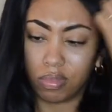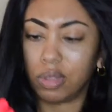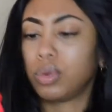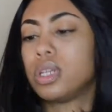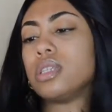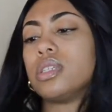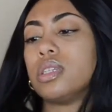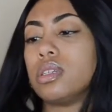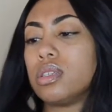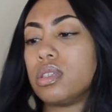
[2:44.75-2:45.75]
What is
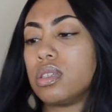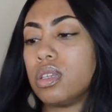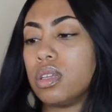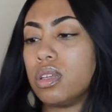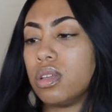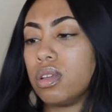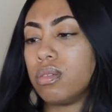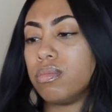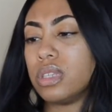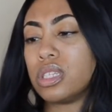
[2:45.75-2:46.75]
this?
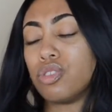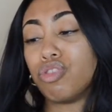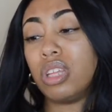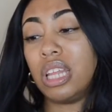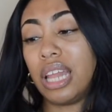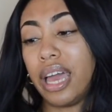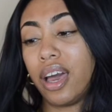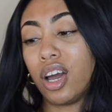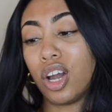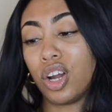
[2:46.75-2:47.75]
This is really like
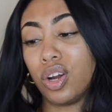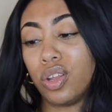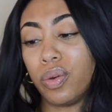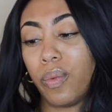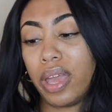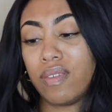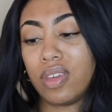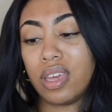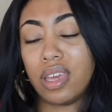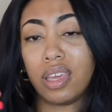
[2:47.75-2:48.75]
a curl and
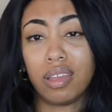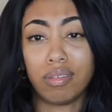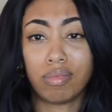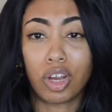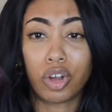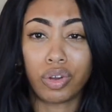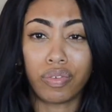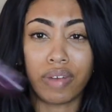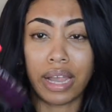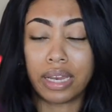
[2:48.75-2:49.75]
wavy, curl
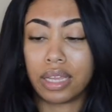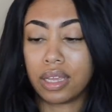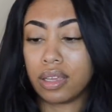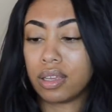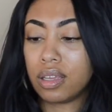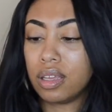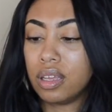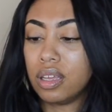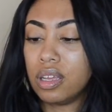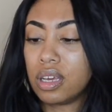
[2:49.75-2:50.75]
defining
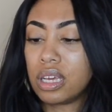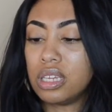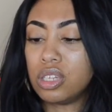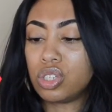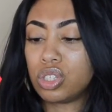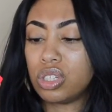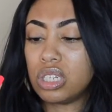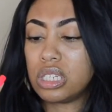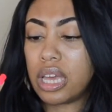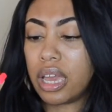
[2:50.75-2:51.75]
conditioner and
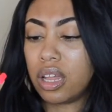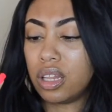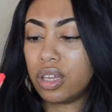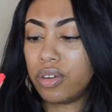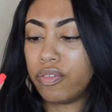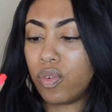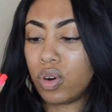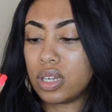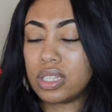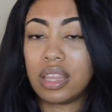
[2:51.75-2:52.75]
detangler
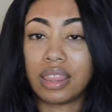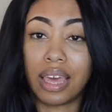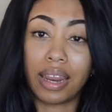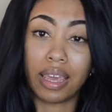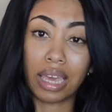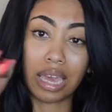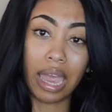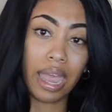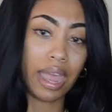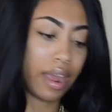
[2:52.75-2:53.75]
for synthetic
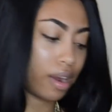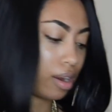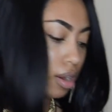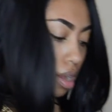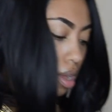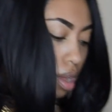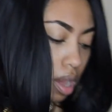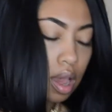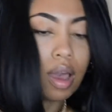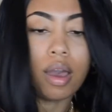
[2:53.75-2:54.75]
hair.
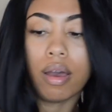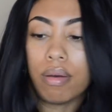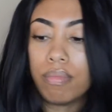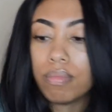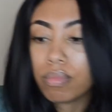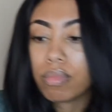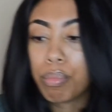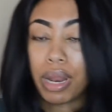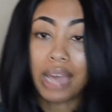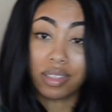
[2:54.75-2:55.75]

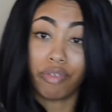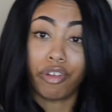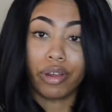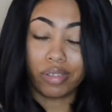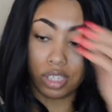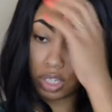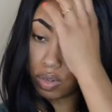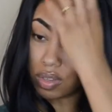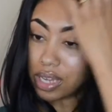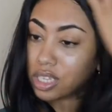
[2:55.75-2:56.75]
But it has a fragrance
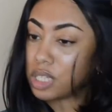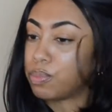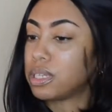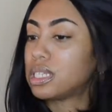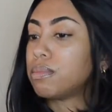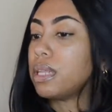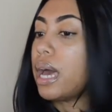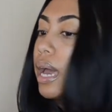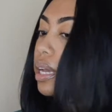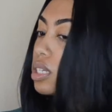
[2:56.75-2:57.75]
too, so I just spritz some of
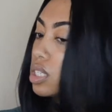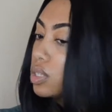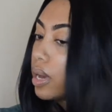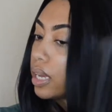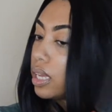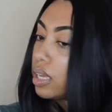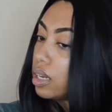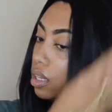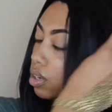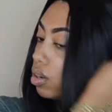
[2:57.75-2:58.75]
that just so I can get
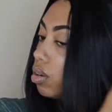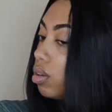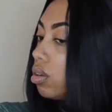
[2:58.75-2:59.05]
a little